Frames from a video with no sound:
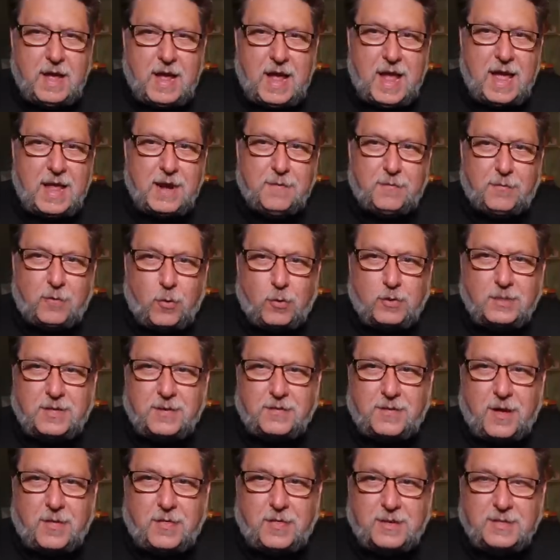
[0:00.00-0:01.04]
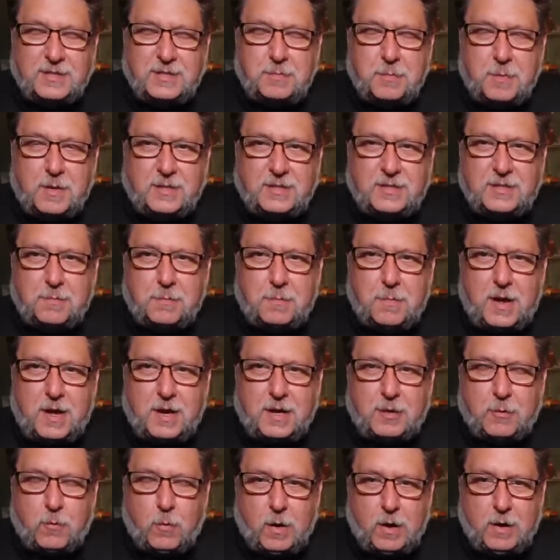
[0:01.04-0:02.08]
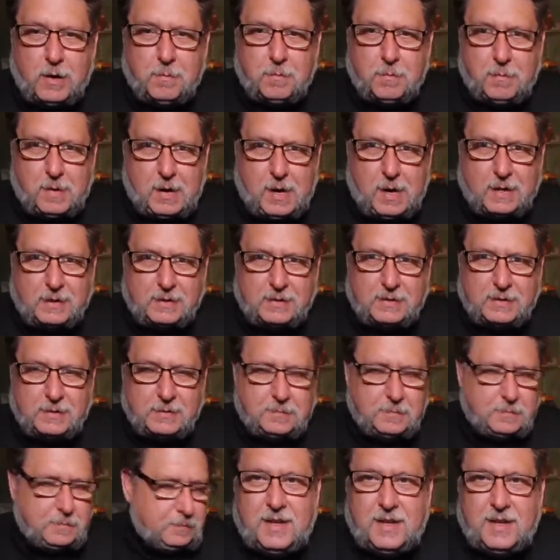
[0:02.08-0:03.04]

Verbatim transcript: And of course I've got this month's My Aquarium Box.